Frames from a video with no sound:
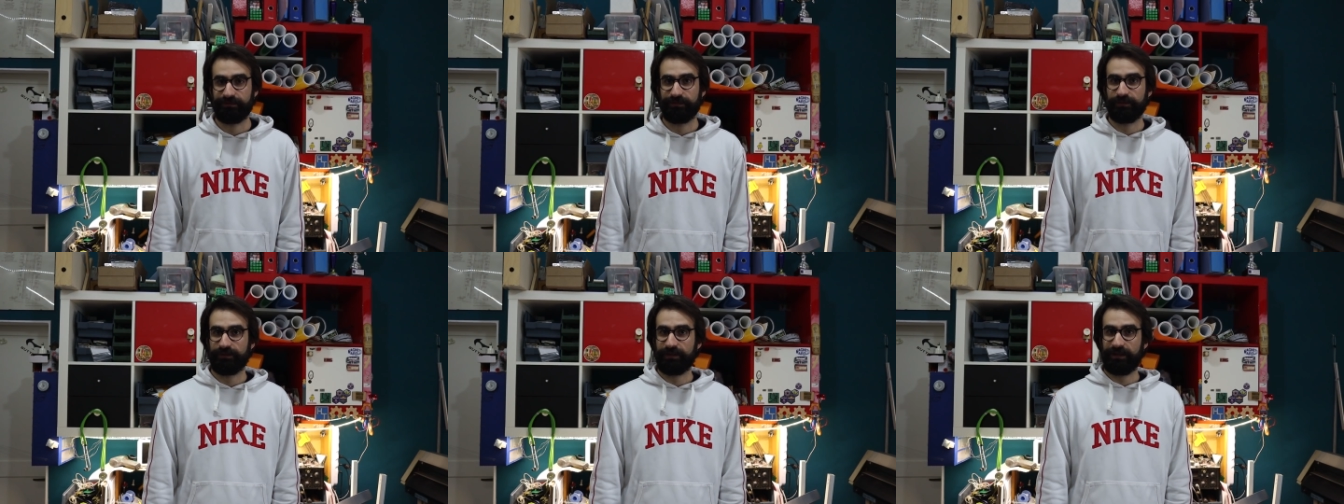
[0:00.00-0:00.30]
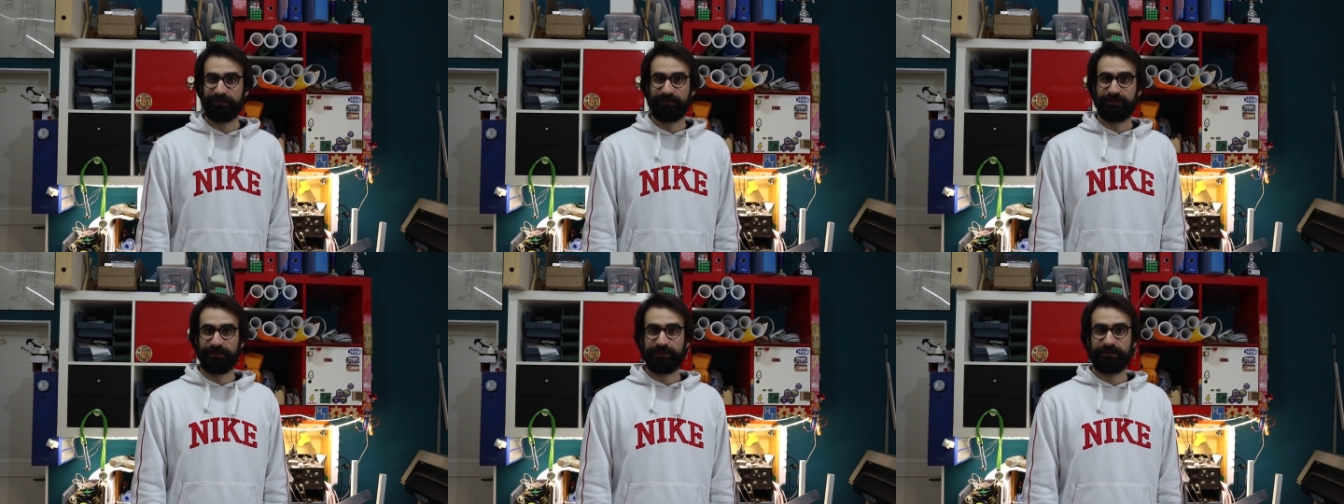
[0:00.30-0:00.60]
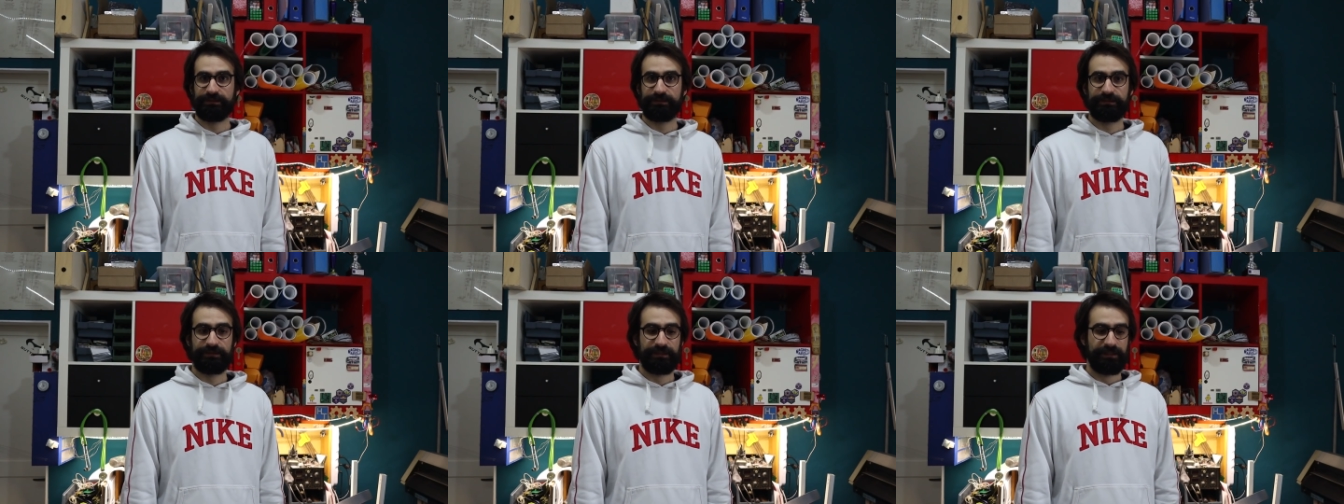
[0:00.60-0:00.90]
for
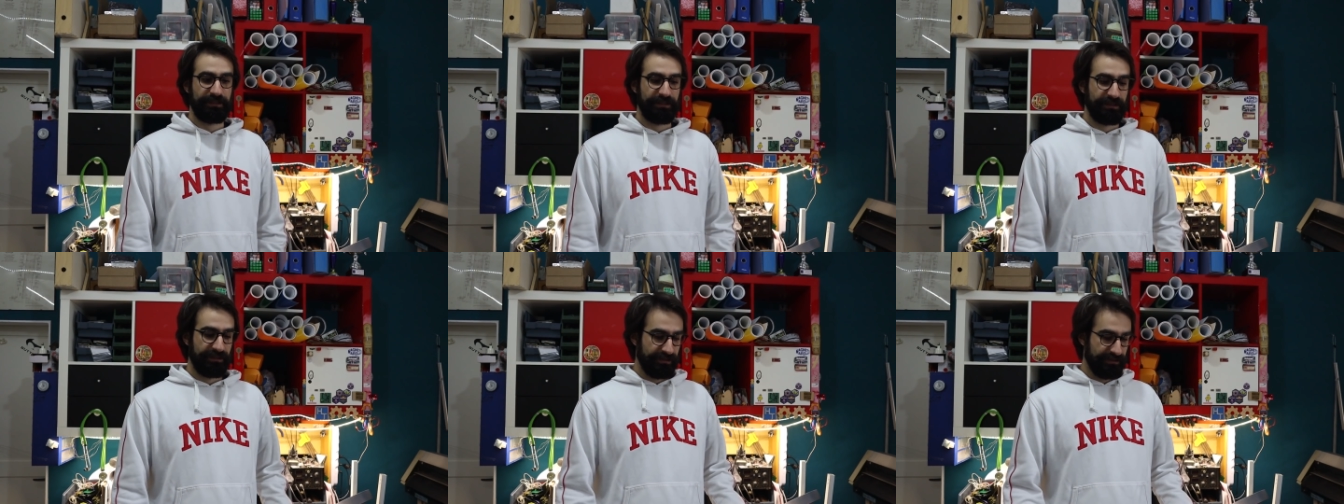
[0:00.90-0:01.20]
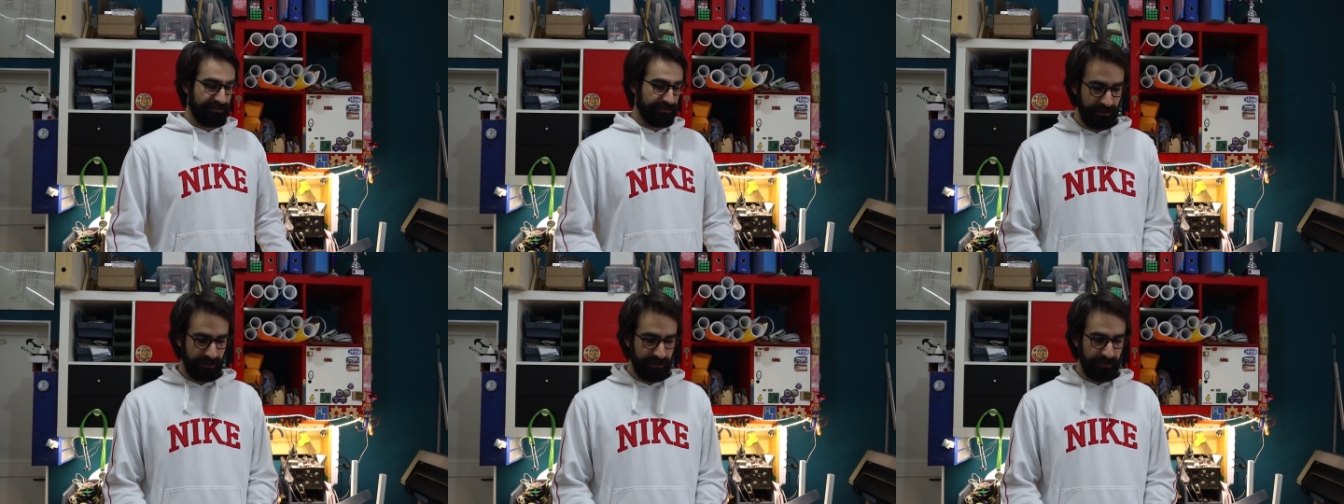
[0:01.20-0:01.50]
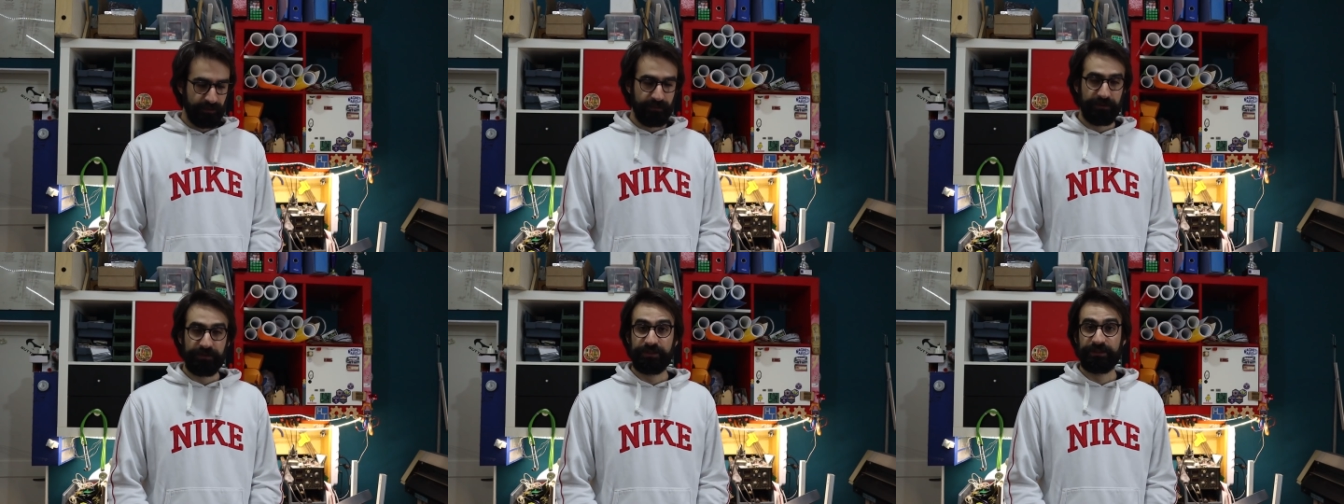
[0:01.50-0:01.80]
reference,
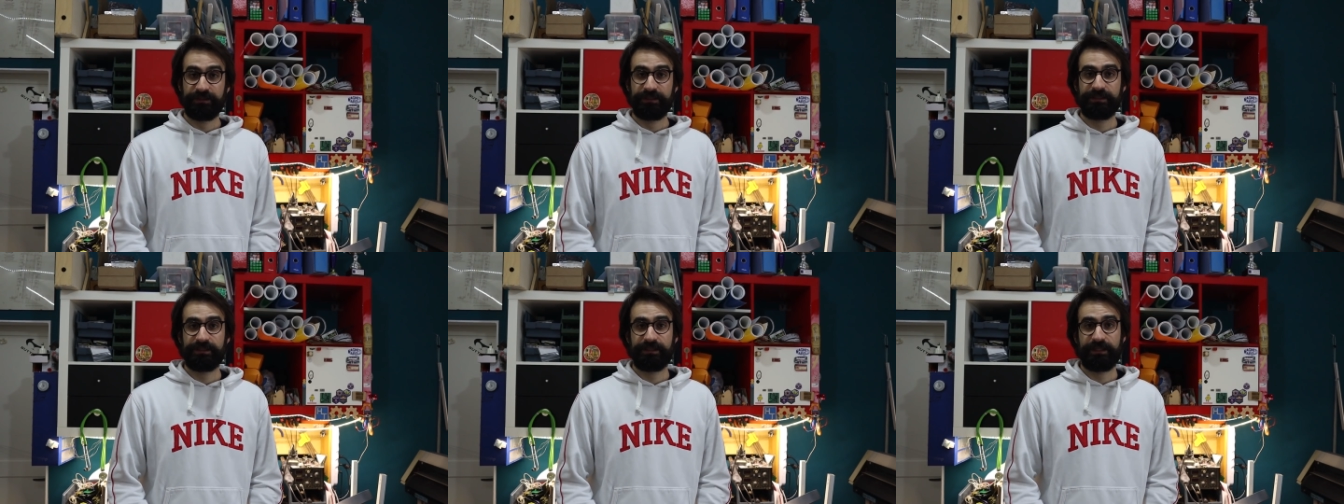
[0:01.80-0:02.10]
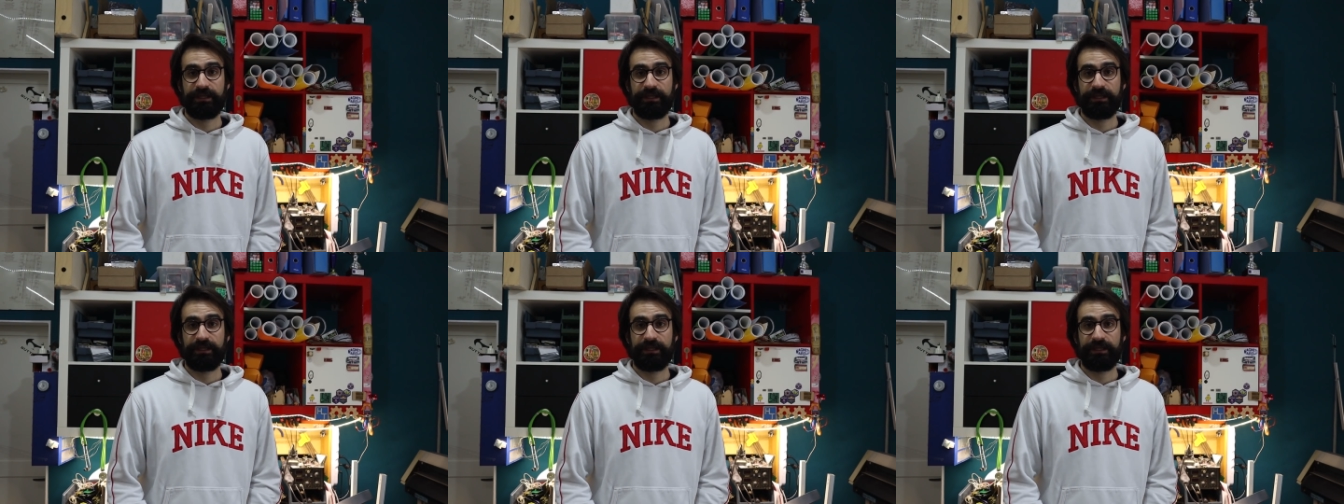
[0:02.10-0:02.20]
which in this